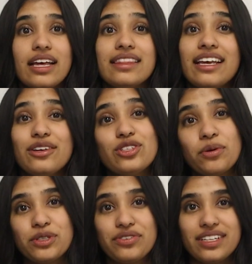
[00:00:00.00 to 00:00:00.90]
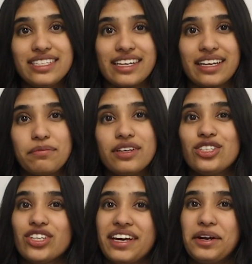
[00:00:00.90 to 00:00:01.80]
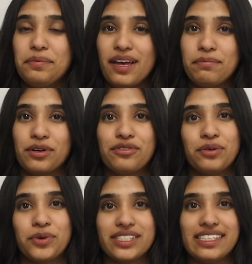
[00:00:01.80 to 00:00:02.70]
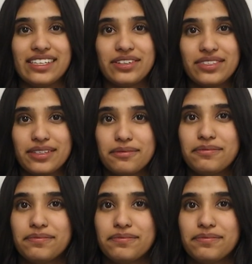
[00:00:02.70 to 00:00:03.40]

Thank you so much for listening. Please check out our paper for more details.